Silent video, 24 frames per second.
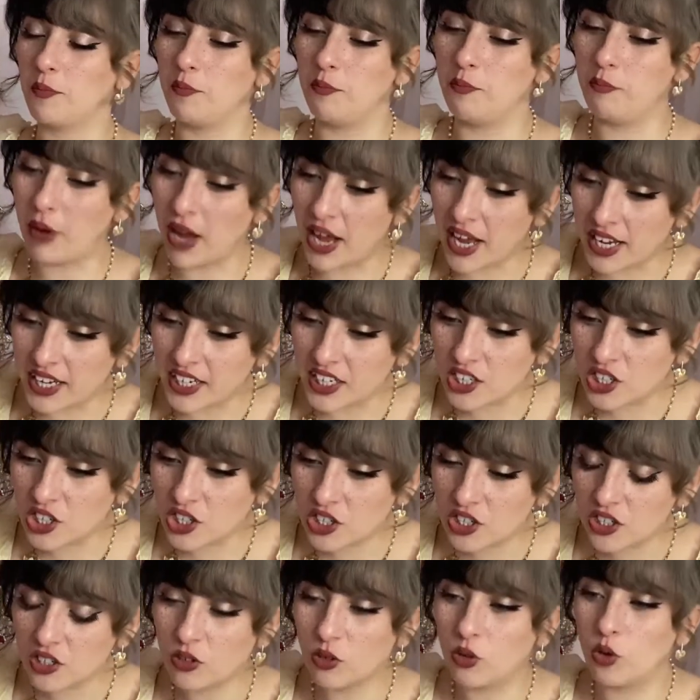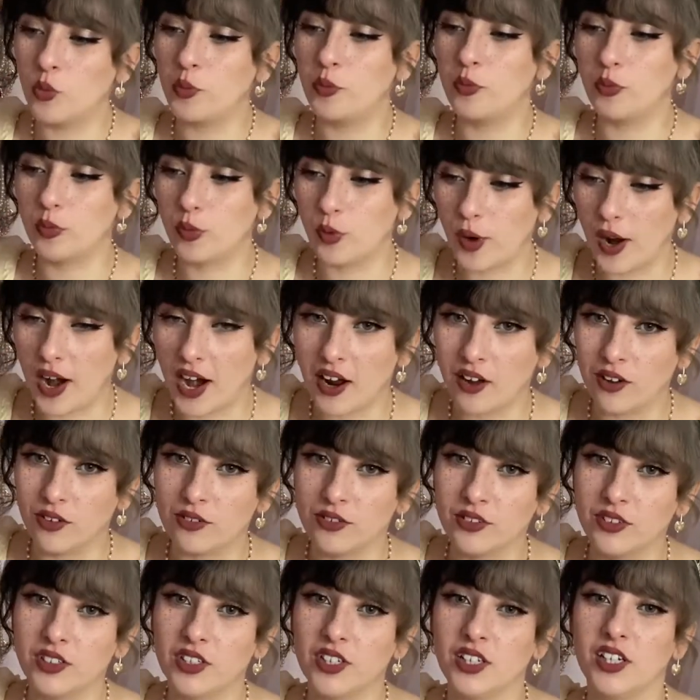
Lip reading: beige or brown